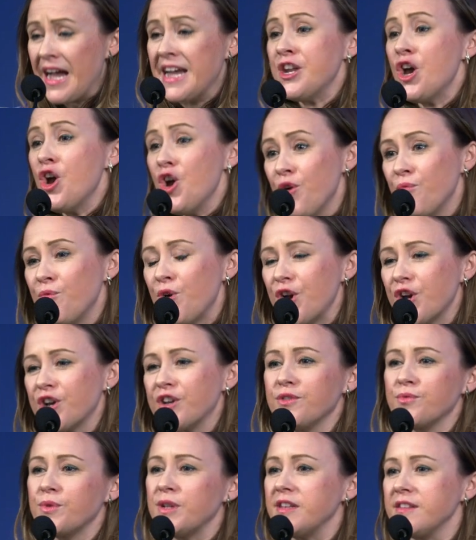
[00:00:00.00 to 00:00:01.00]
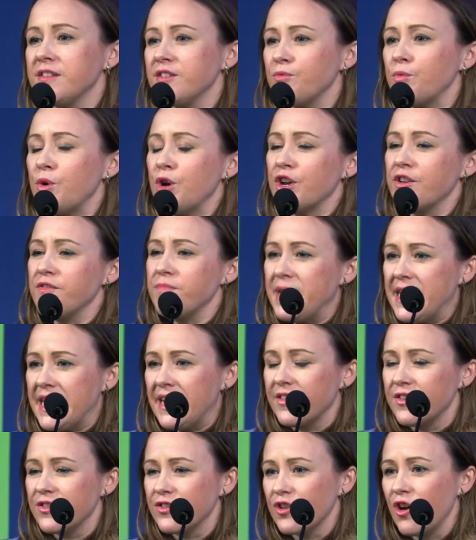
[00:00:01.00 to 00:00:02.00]
And her work, as well as the work of many
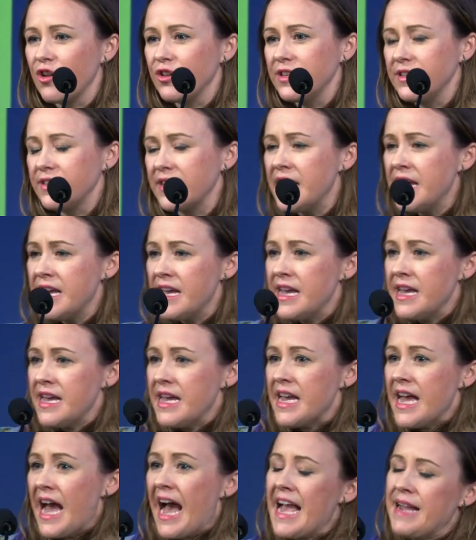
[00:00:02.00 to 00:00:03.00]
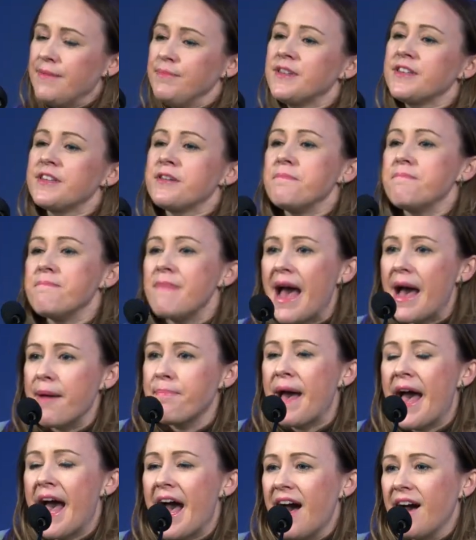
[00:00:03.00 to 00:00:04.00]
other scholars, aims to
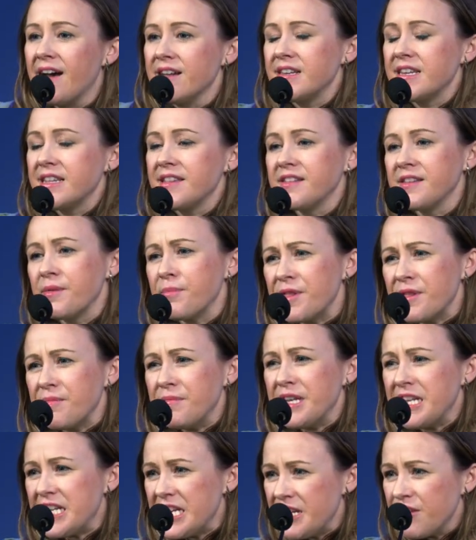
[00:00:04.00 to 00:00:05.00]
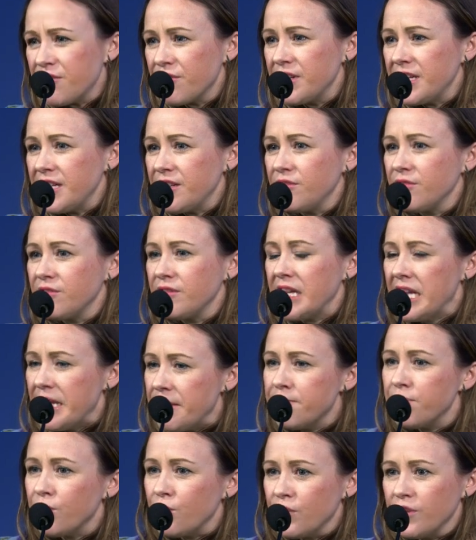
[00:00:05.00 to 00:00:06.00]
map out some of the material
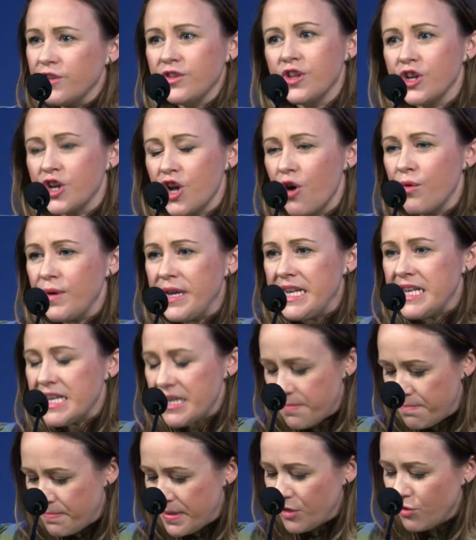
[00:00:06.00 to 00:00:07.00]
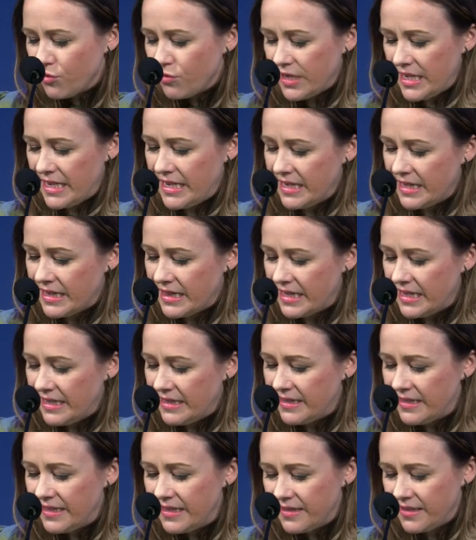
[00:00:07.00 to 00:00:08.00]
inputs that go into building these
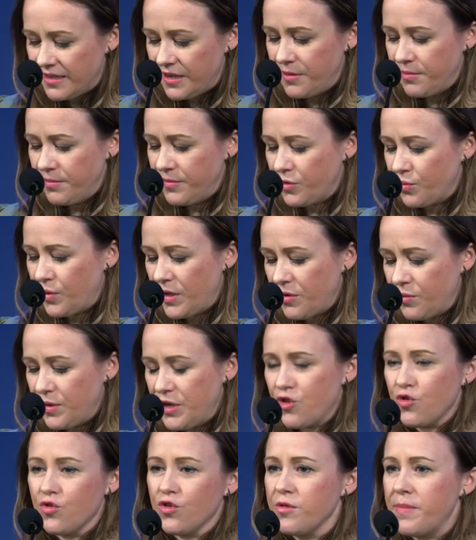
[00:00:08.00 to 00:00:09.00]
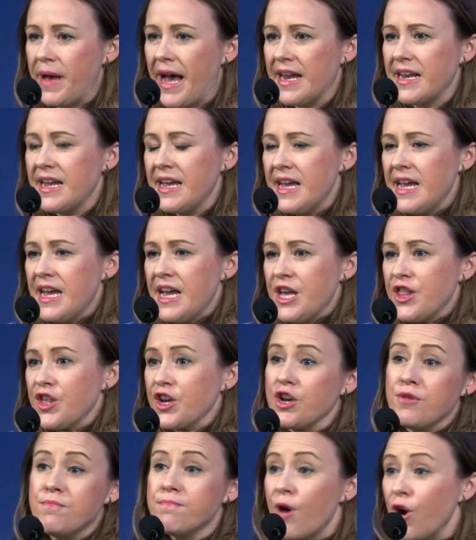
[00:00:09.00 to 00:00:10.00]
systems, whether we talk about the
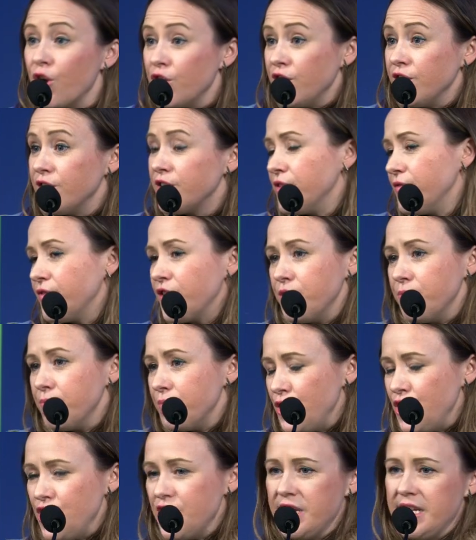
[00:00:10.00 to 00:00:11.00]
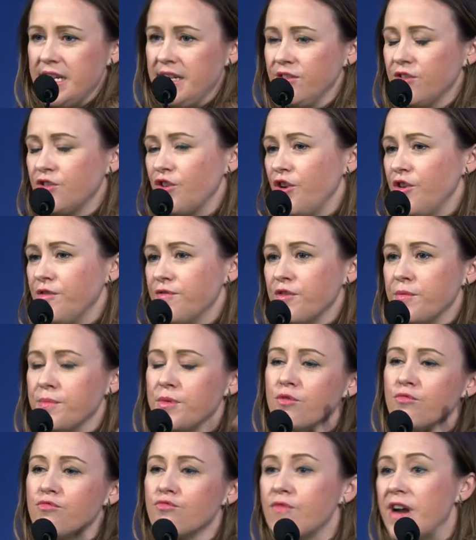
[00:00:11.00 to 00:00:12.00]
components of computing, so from
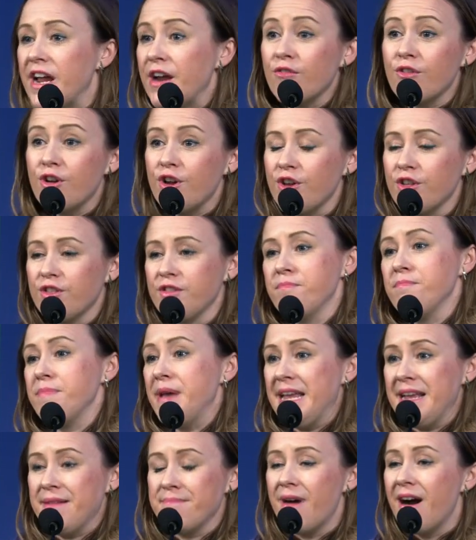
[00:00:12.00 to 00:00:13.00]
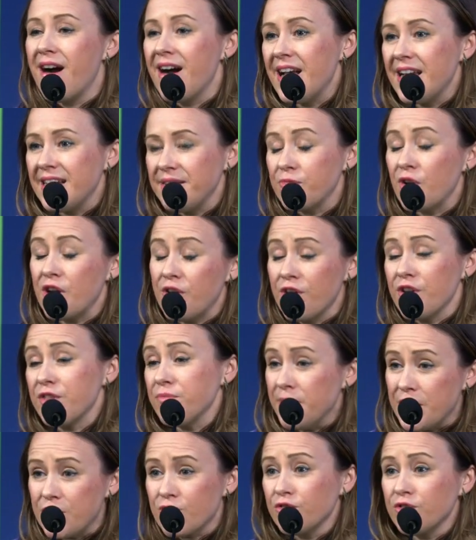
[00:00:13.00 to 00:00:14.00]
the rare earth
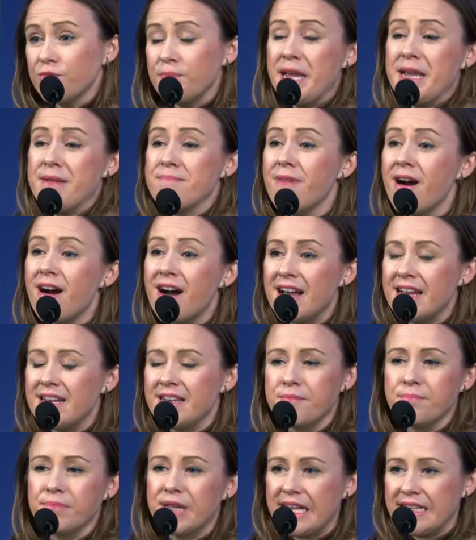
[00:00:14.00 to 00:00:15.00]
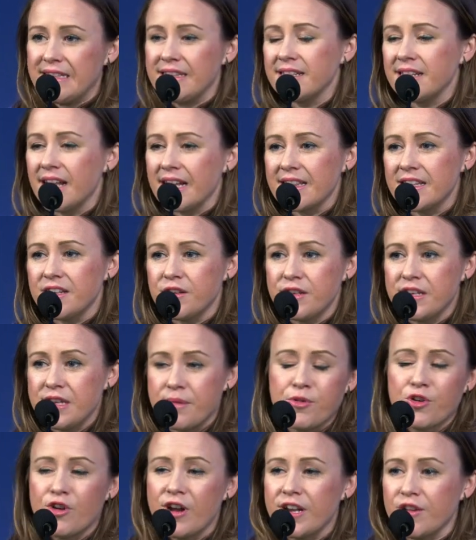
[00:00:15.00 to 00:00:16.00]
minerals being mined in places like the
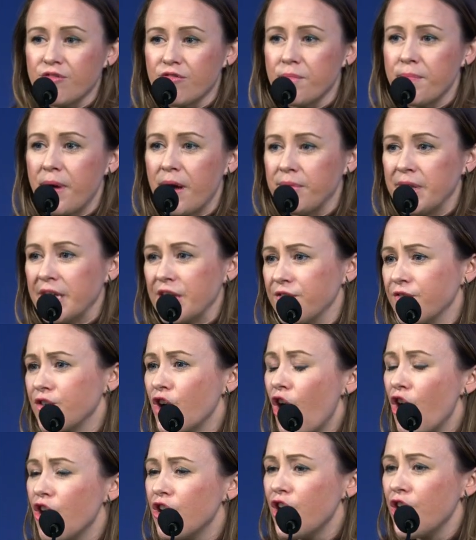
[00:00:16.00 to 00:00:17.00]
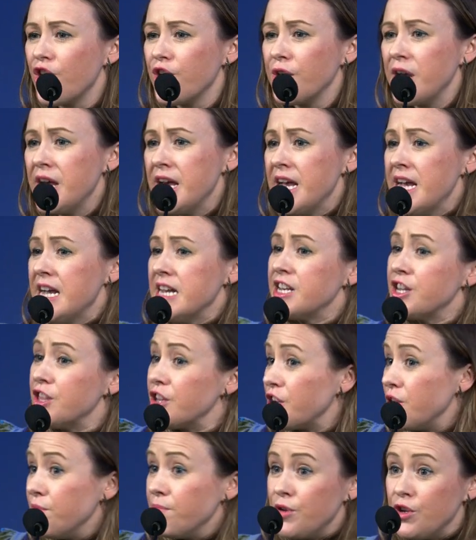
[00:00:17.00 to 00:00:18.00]
Democratic Republic of Congo, to the
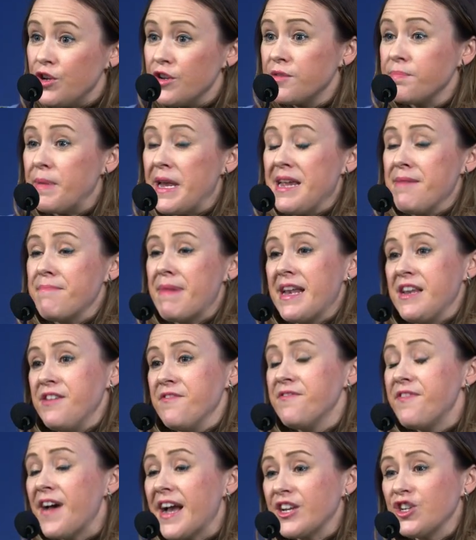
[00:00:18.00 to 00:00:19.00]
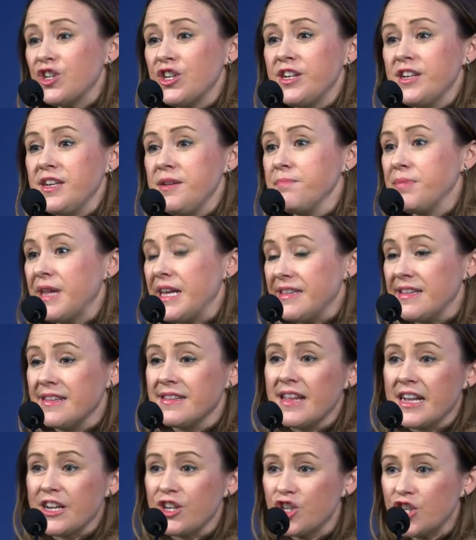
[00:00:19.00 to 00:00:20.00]
computers being manufactured in places
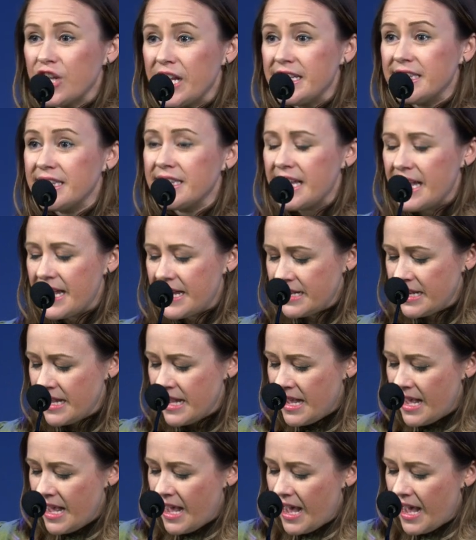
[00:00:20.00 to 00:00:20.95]
like Shenzhen,